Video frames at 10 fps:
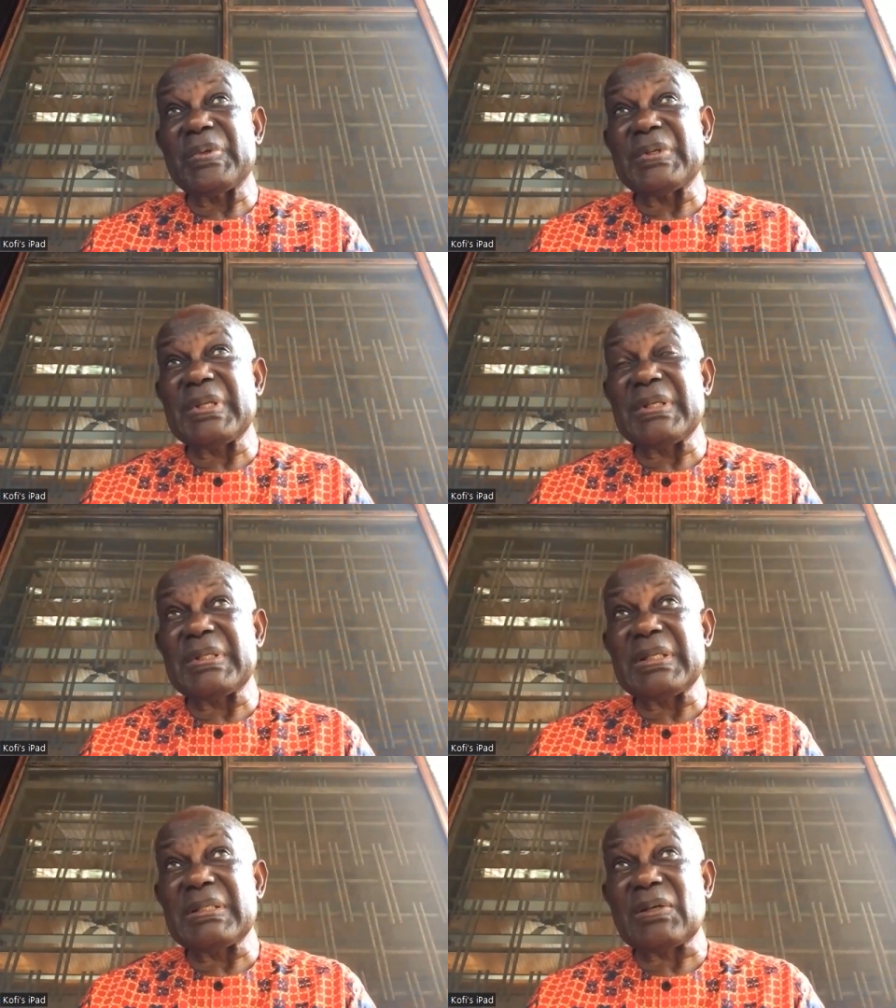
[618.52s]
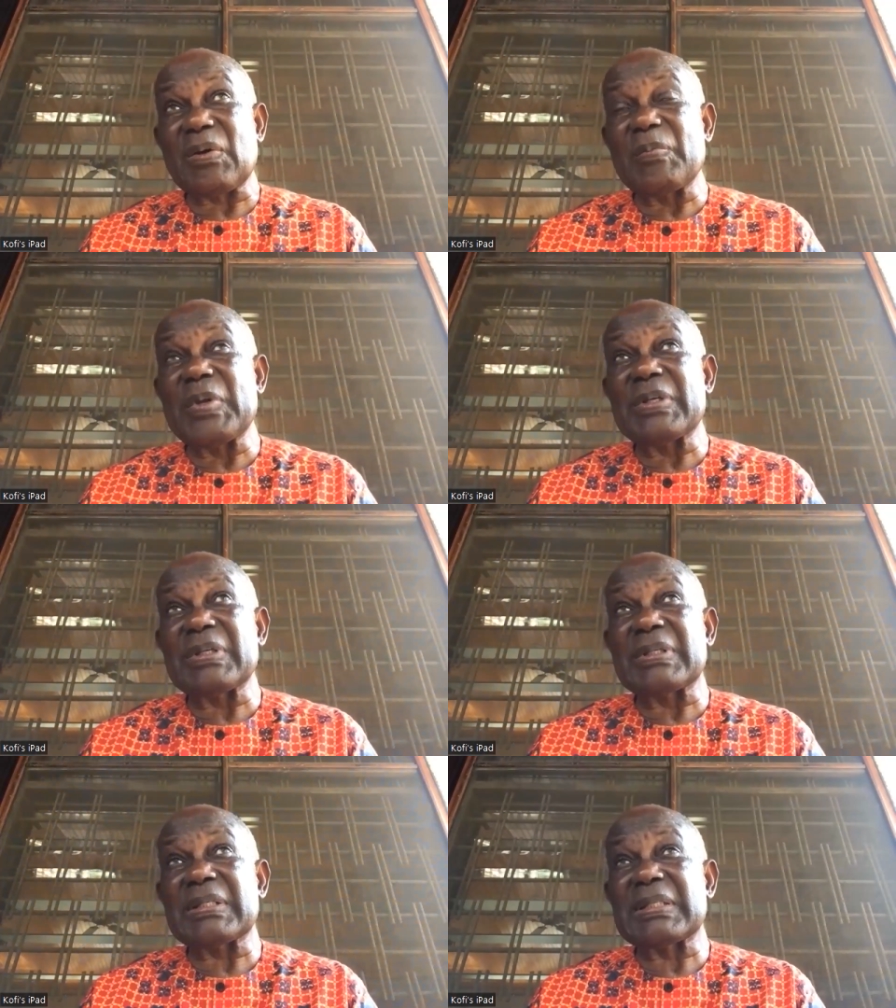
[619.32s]
the, the, the
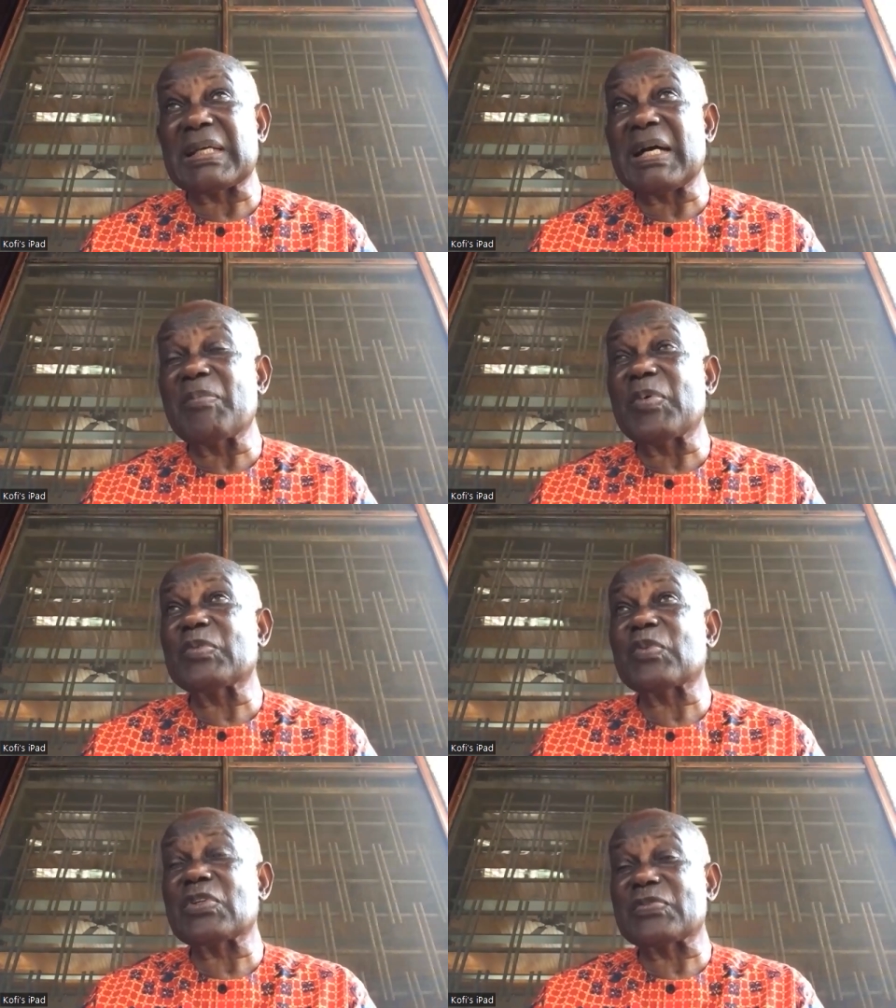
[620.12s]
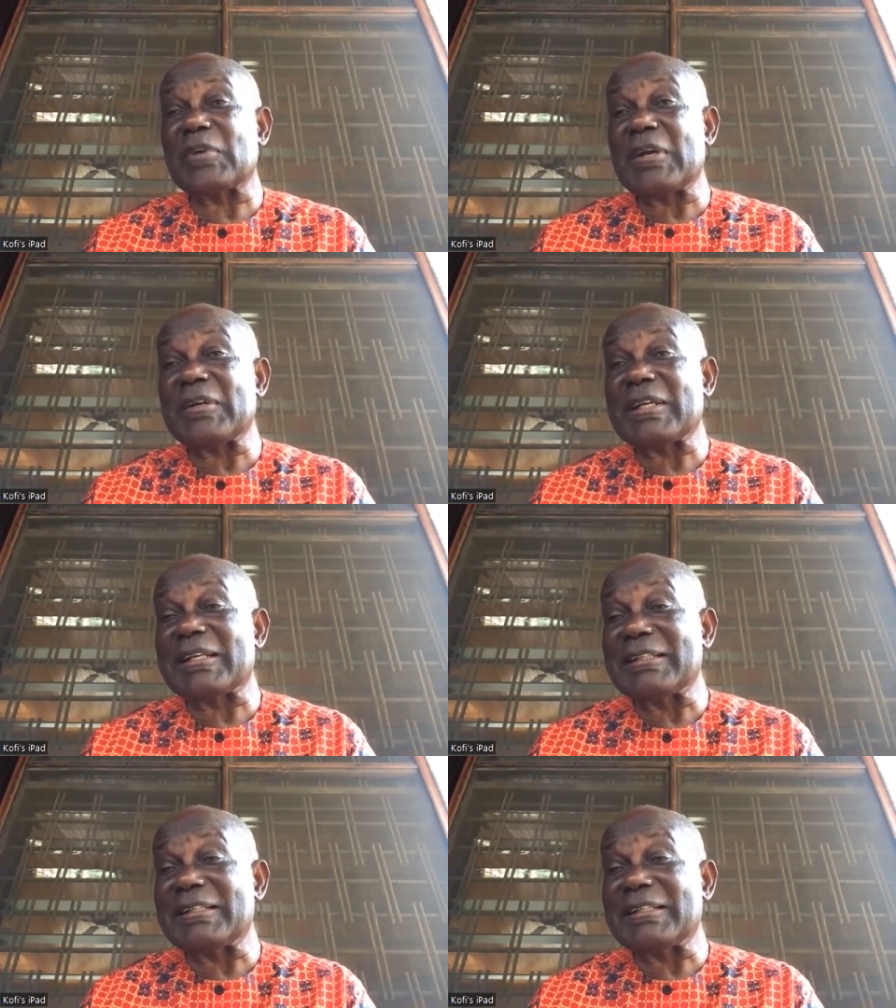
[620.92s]
community, the, the campus was very